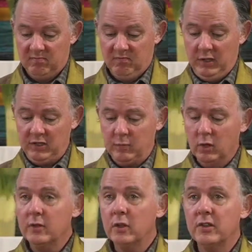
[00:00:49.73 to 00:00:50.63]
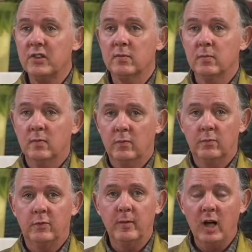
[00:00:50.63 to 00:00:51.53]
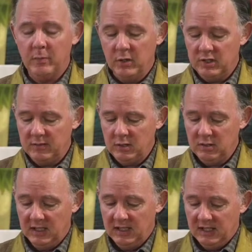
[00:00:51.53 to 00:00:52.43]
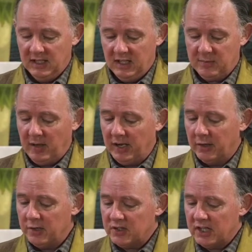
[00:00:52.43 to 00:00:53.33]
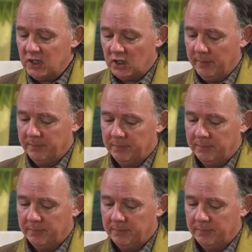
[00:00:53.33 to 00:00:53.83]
First of all, of course, from our point of view, it's by our own teacher.